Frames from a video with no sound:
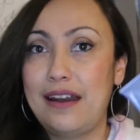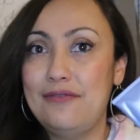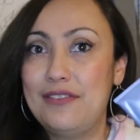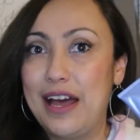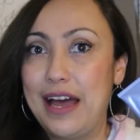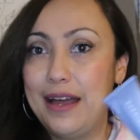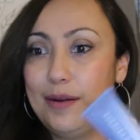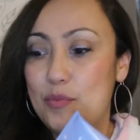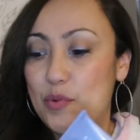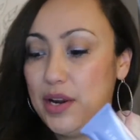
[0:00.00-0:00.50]
of
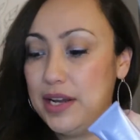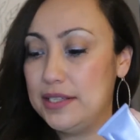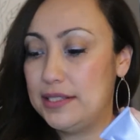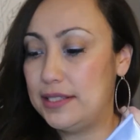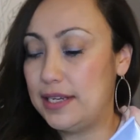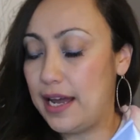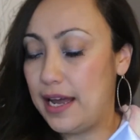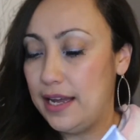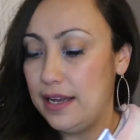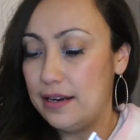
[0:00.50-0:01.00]
a
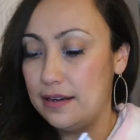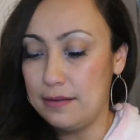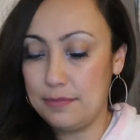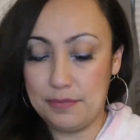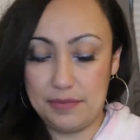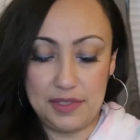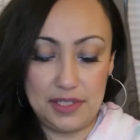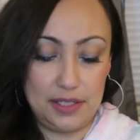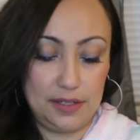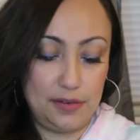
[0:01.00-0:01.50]
high-priced
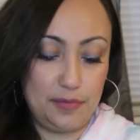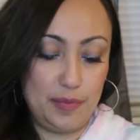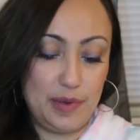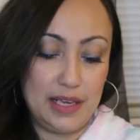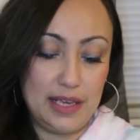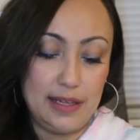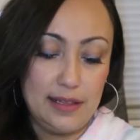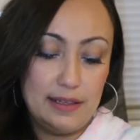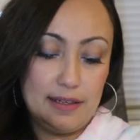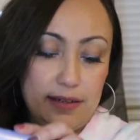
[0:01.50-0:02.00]
item to
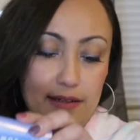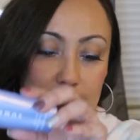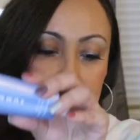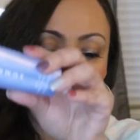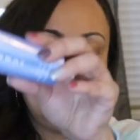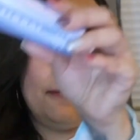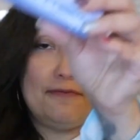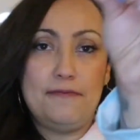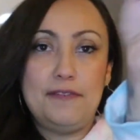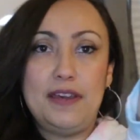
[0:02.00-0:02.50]
be a little
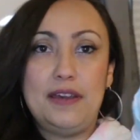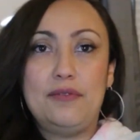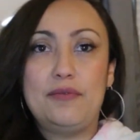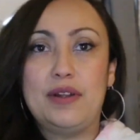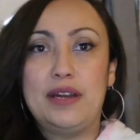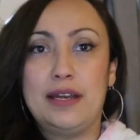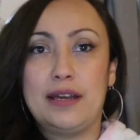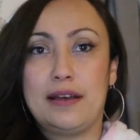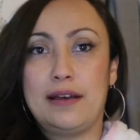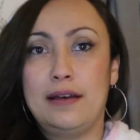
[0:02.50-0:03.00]
iffy
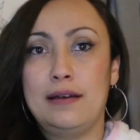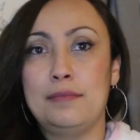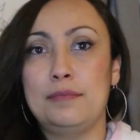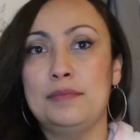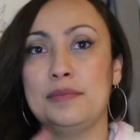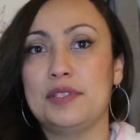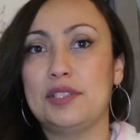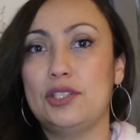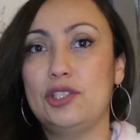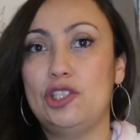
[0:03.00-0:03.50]
when it
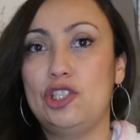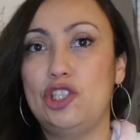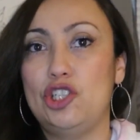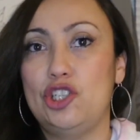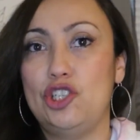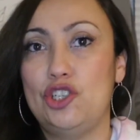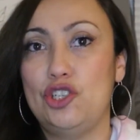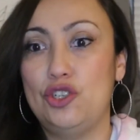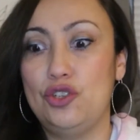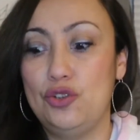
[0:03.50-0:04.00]
comes
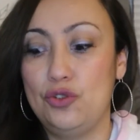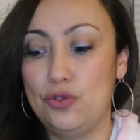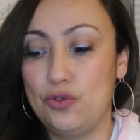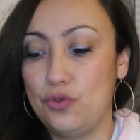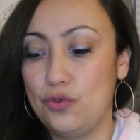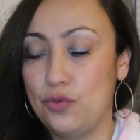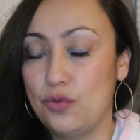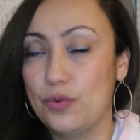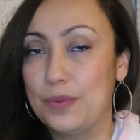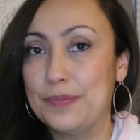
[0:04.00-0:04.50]

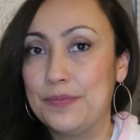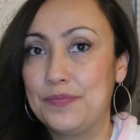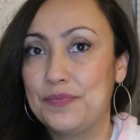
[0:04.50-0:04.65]
to